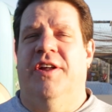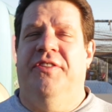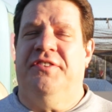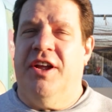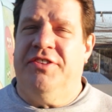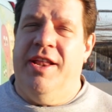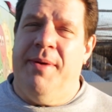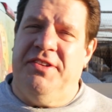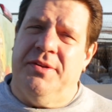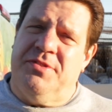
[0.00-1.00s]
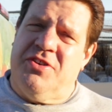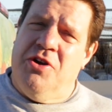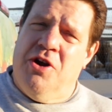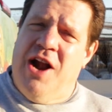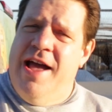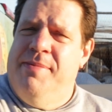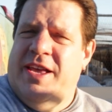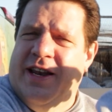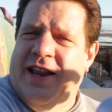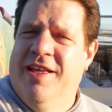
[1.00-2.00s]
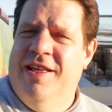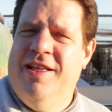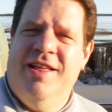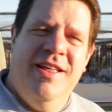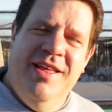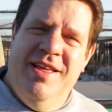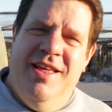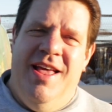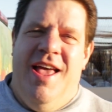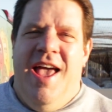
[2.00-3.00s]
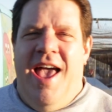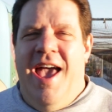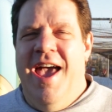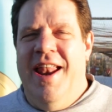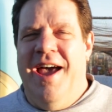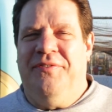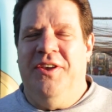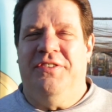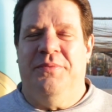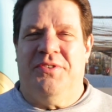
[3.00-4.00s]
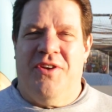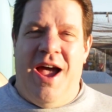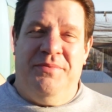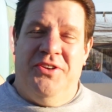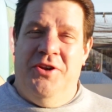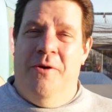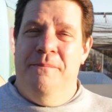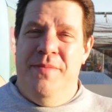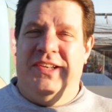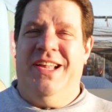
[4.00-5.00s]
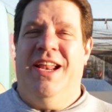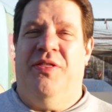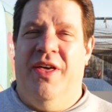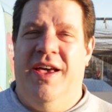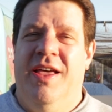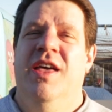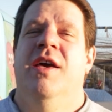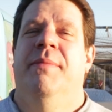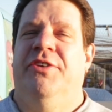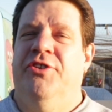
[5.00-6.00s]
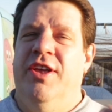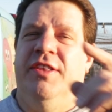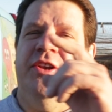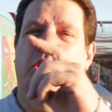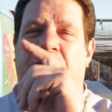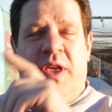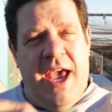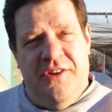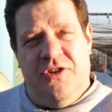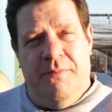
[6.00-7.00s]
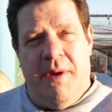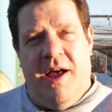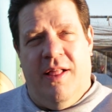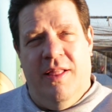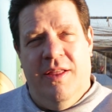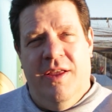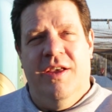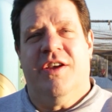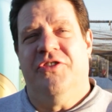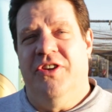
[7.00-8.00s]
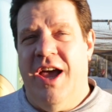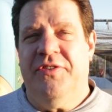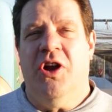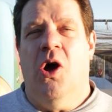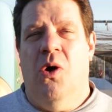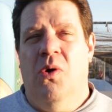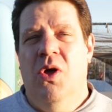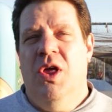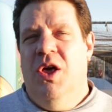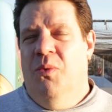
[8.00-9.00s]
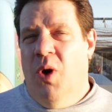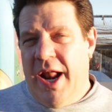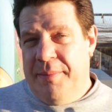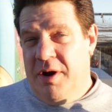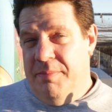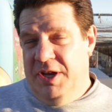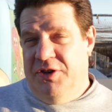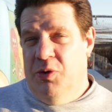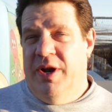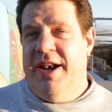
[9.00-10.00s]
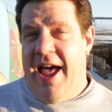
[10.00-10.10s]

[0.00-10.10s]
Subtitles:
stuff, then start today by subscribing. And after you subscribe so you don't miss anything, make sure you hit the notification bell because you never know what I'm going to be doing